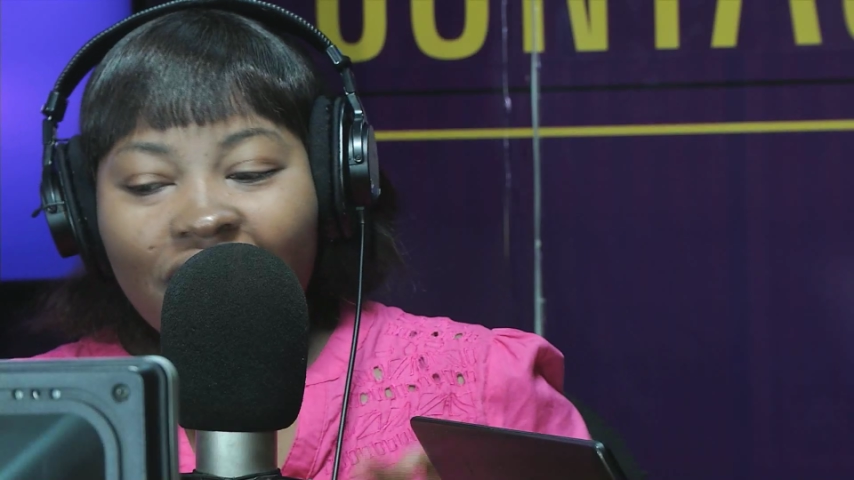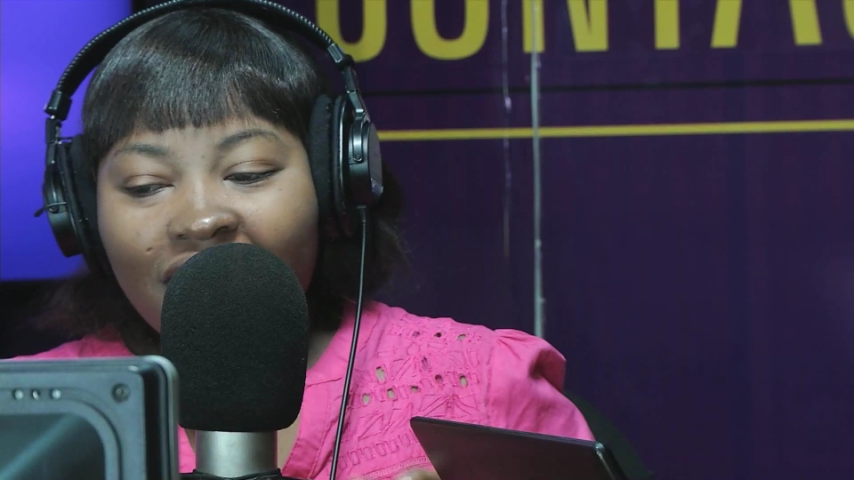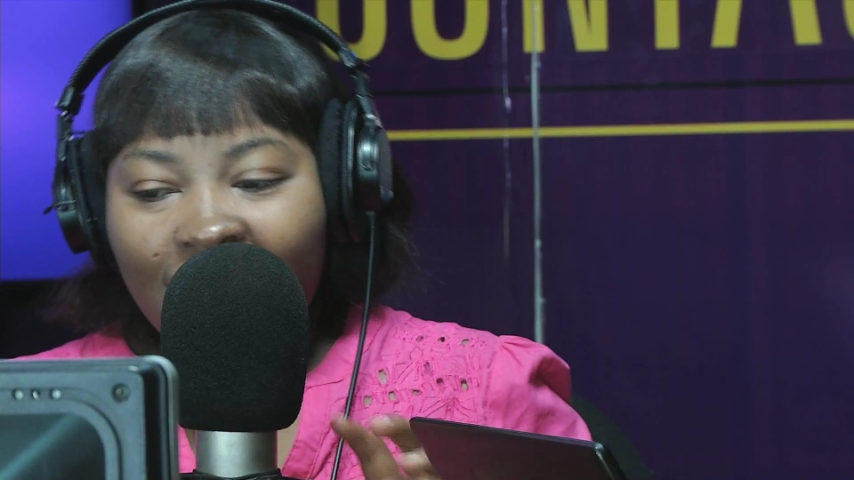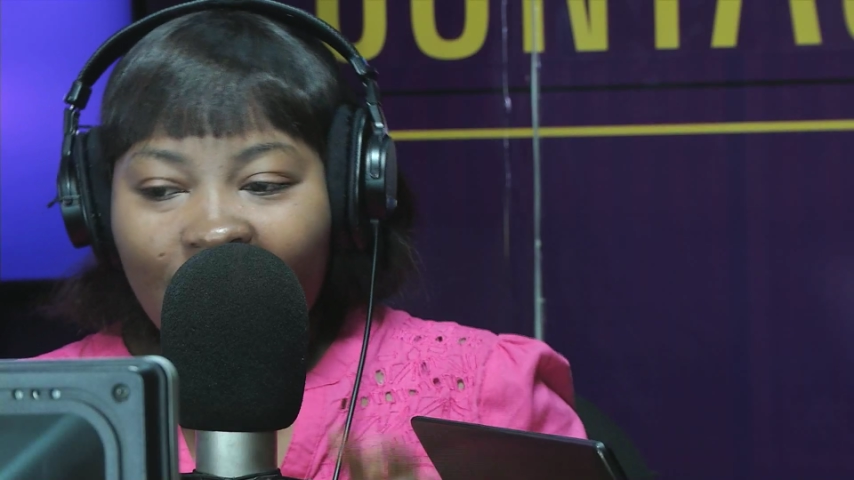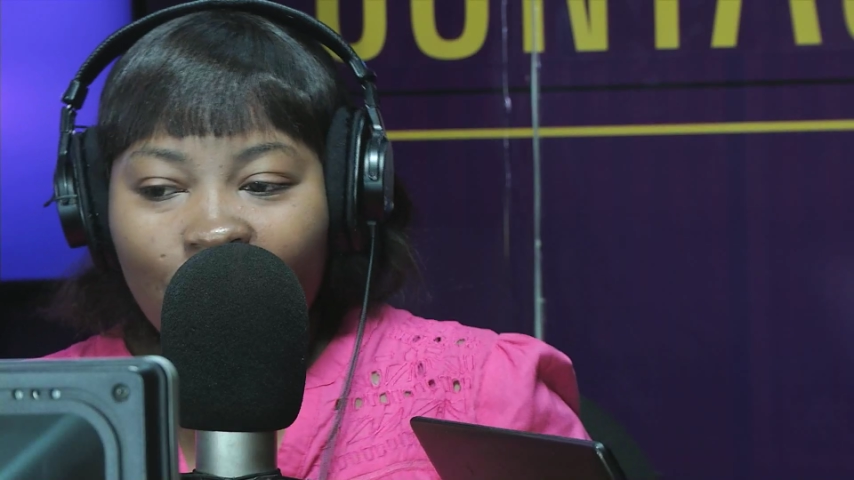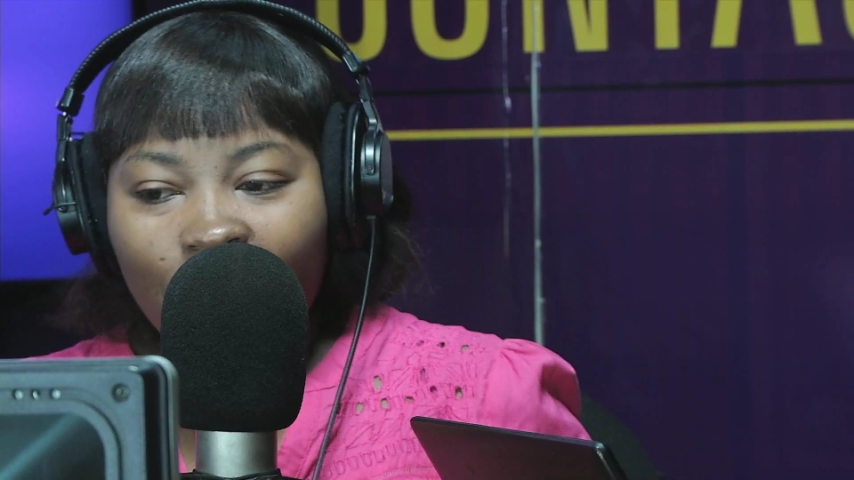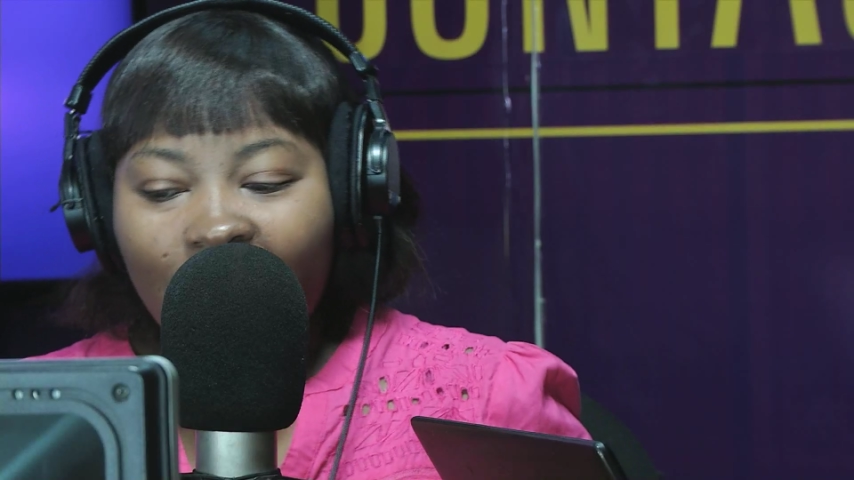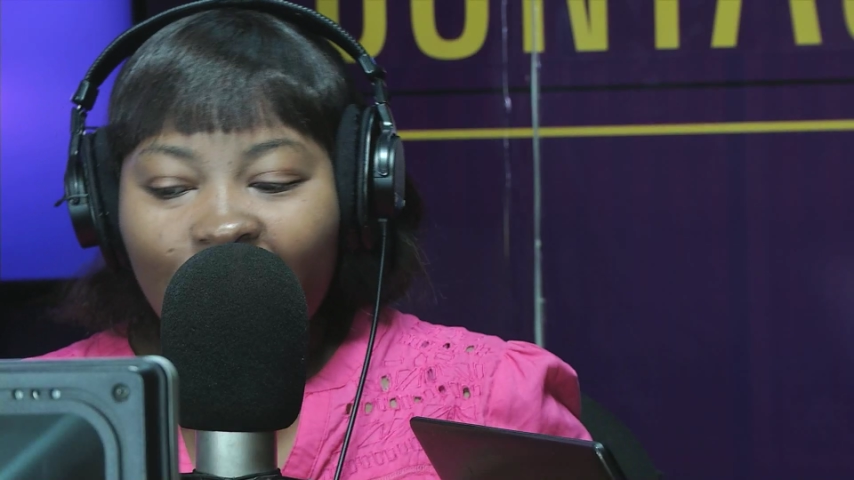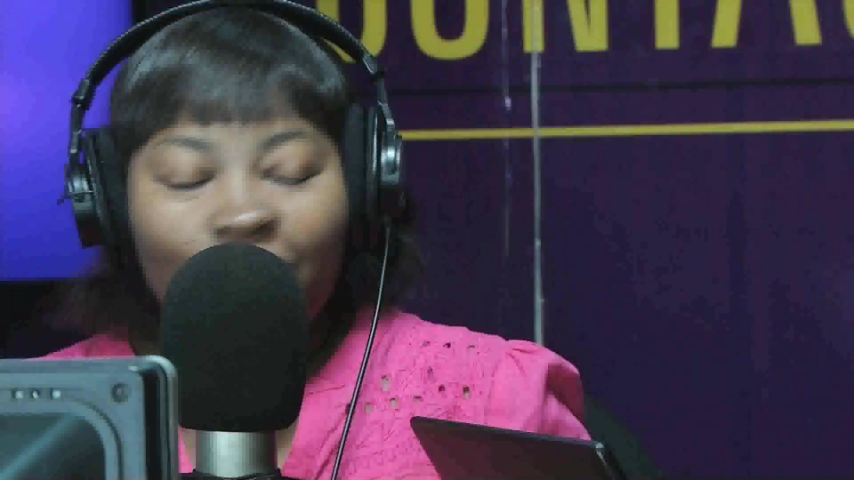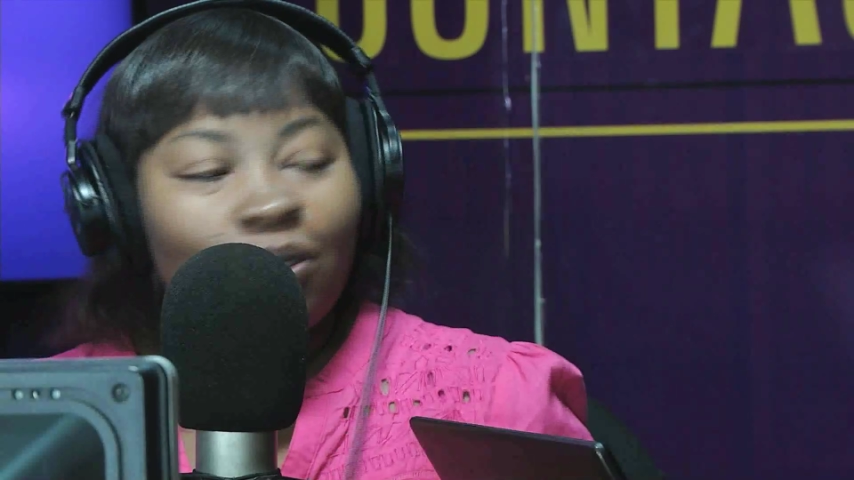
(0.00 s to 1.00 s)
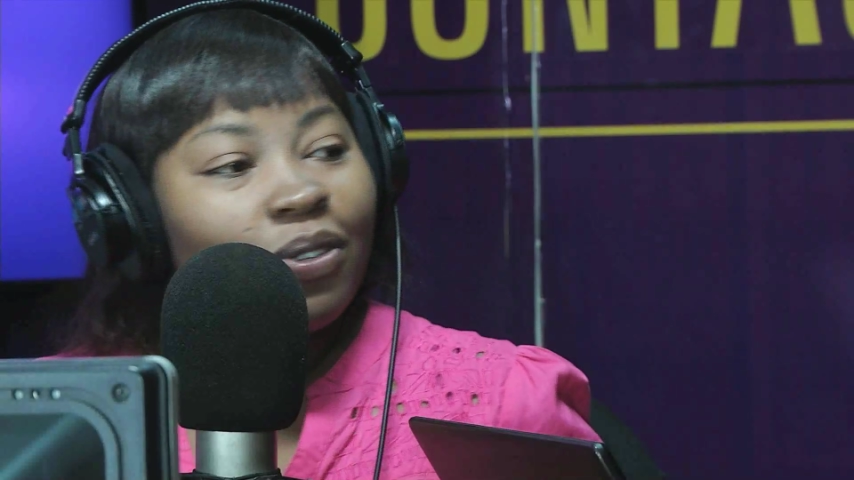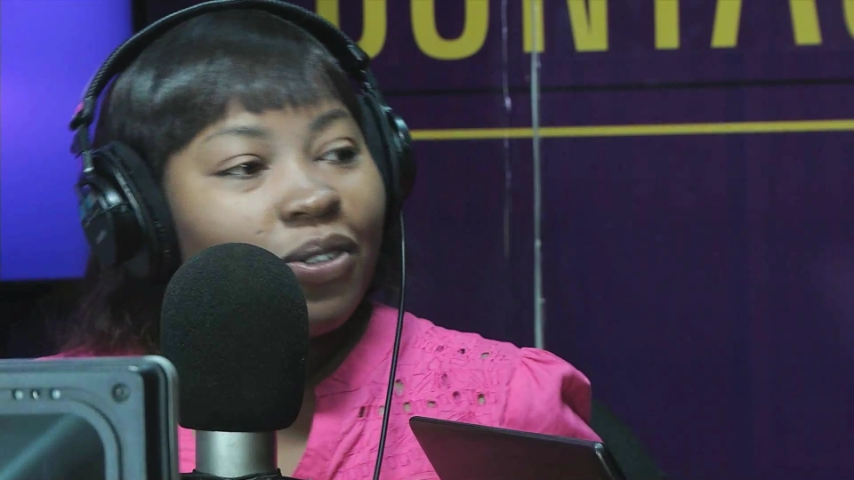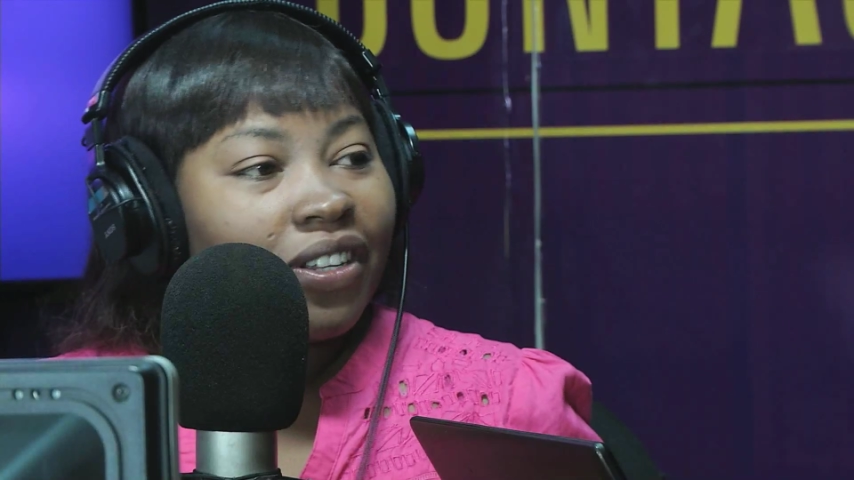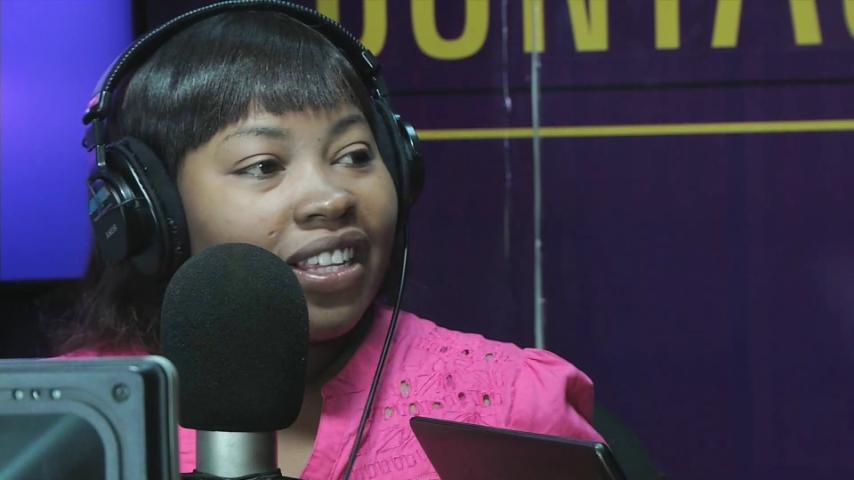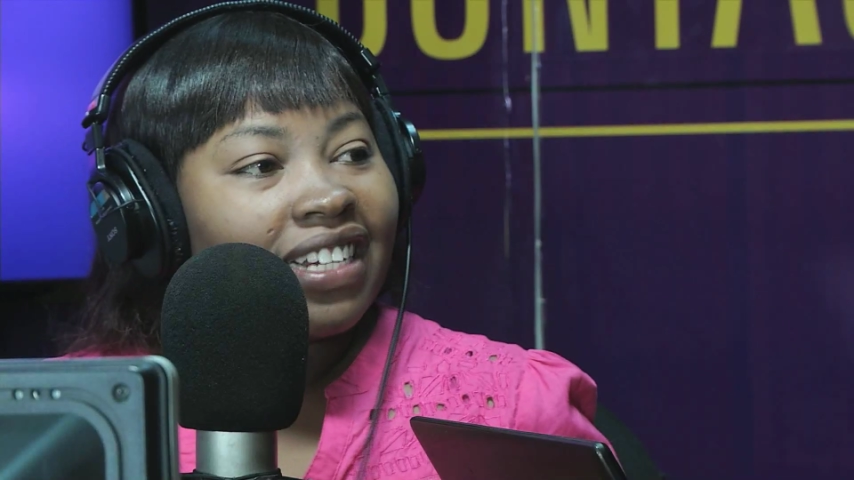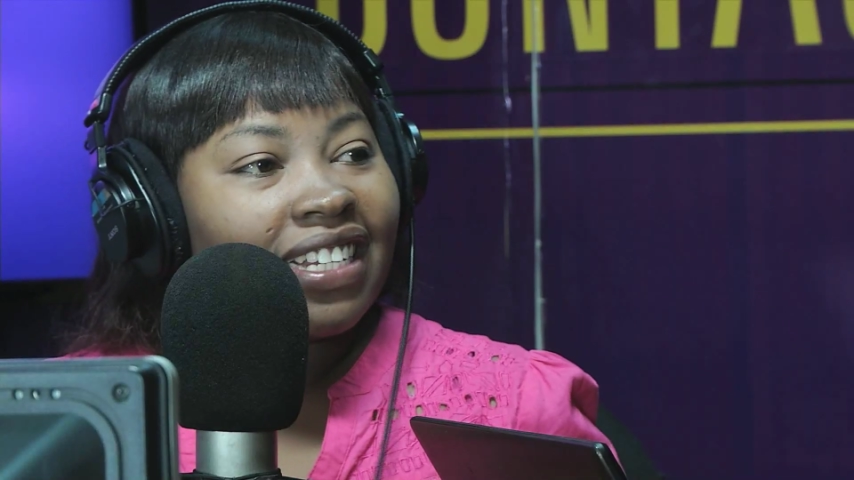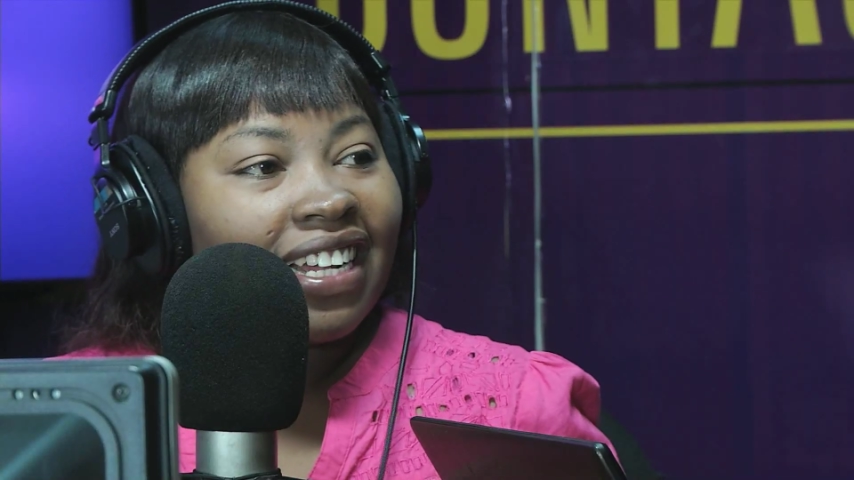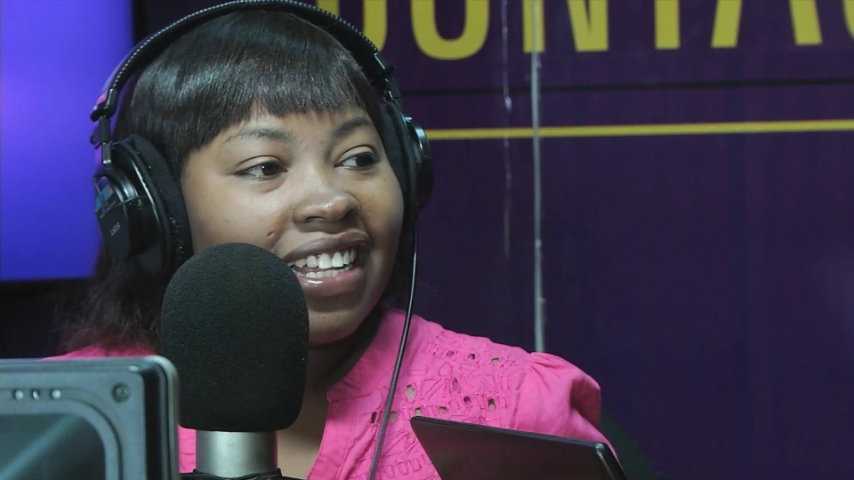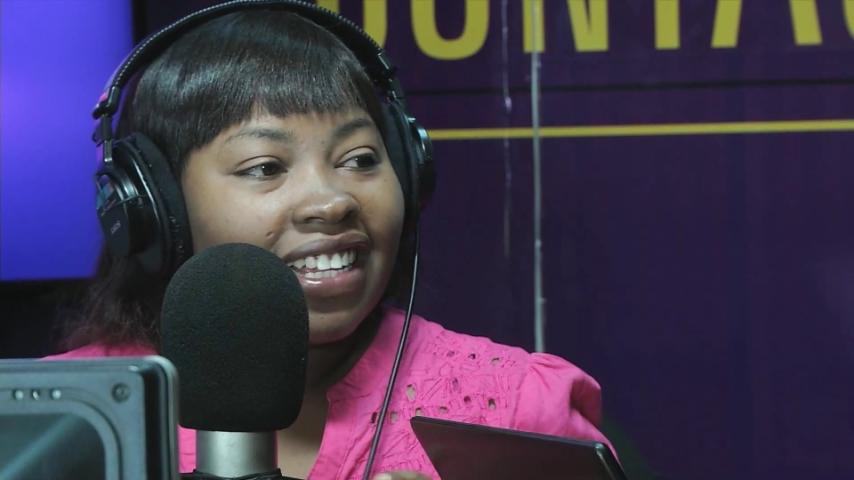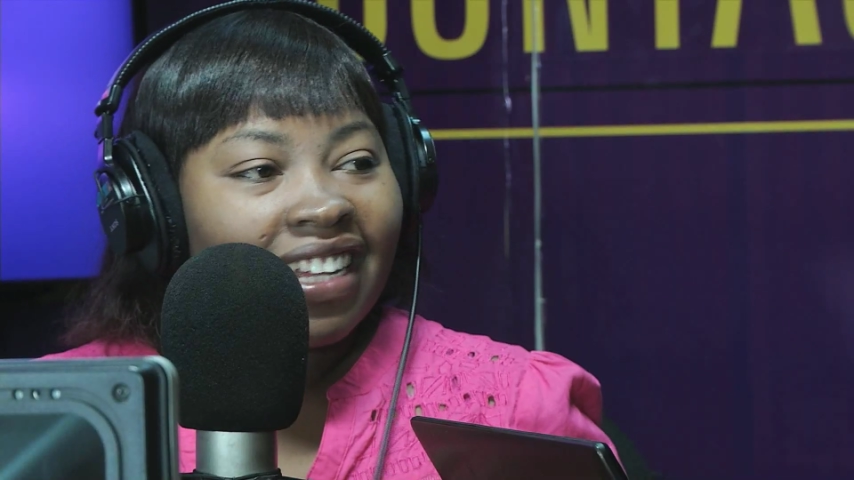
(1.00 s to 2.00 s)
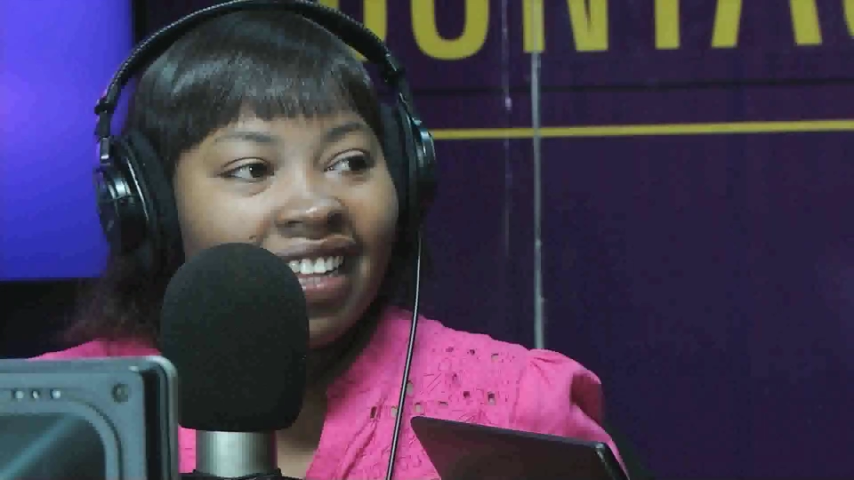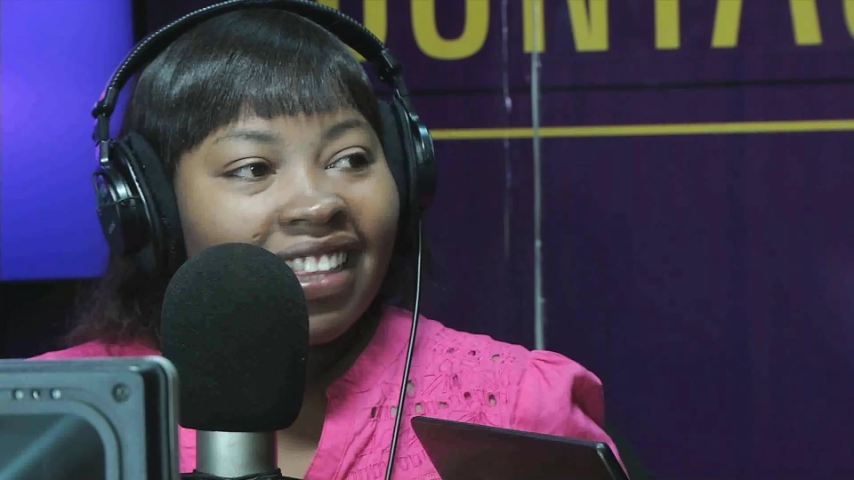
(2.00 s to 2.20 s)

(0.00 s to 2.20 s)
research you should know that